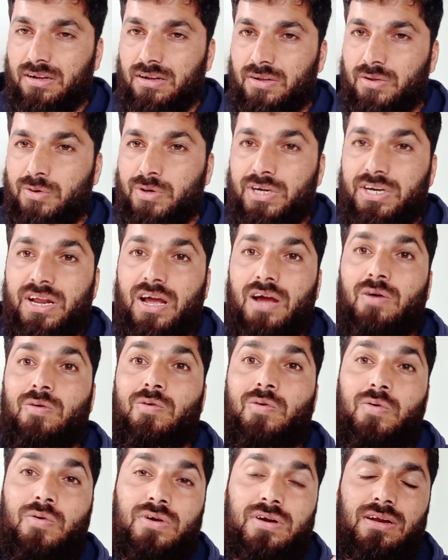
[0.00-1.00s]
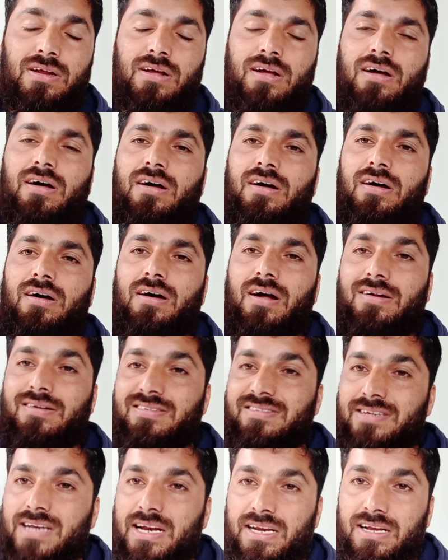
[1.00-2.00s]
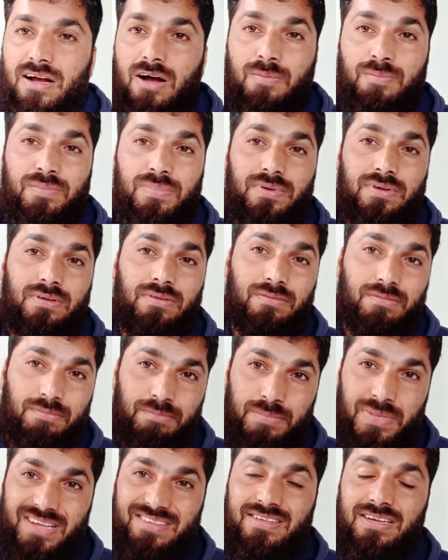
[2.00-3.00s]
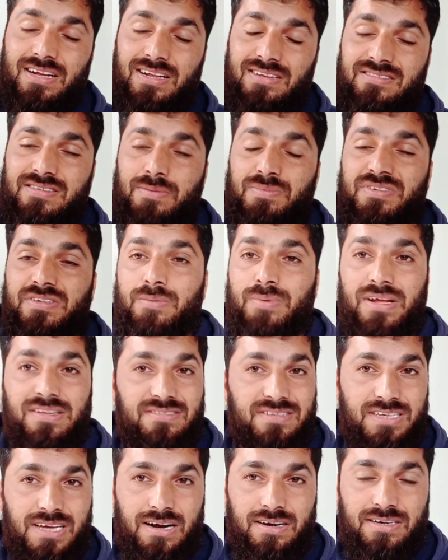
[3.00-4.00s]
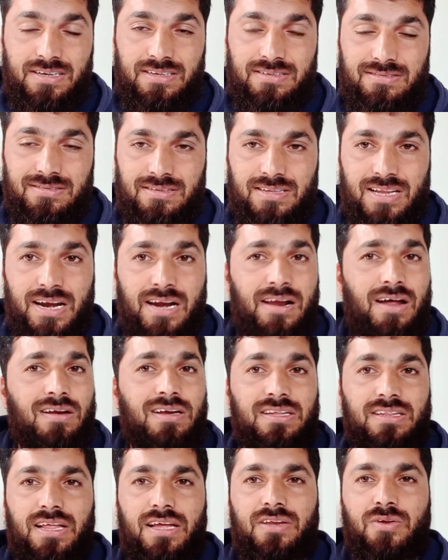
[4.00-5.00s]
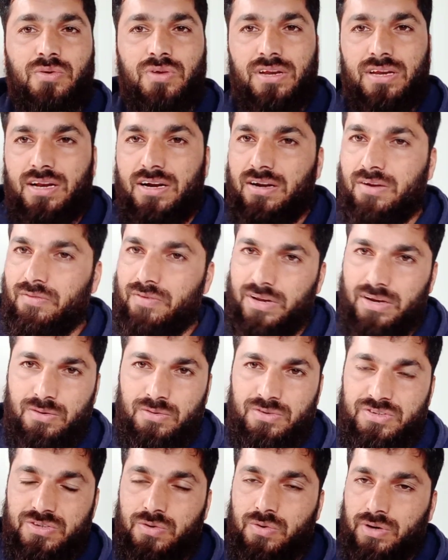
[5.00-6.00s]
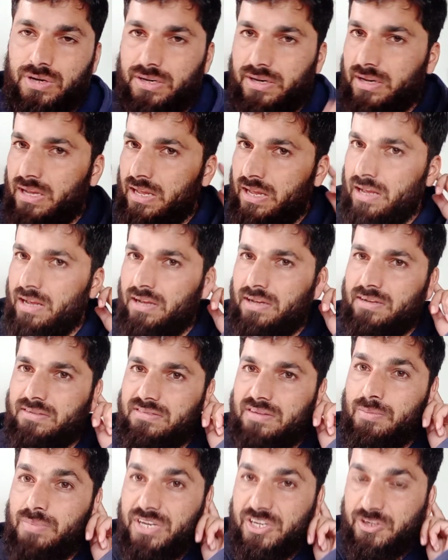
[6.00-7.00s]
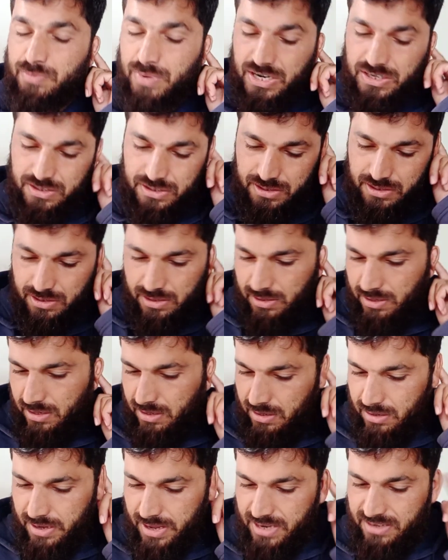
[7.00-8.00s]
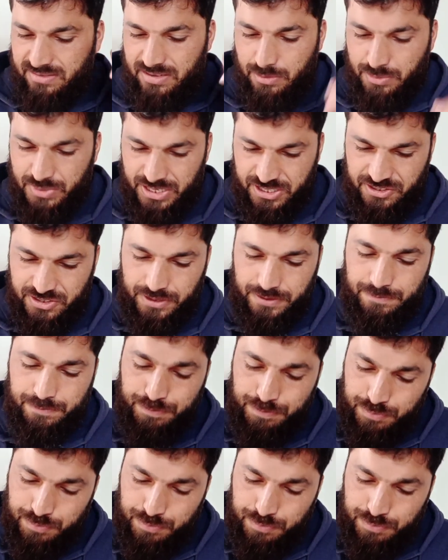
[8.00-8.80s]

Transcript: You need to have good understanding of basic concepts of NCRTs. Then and only then you can get a very good score in sub-inspector examination.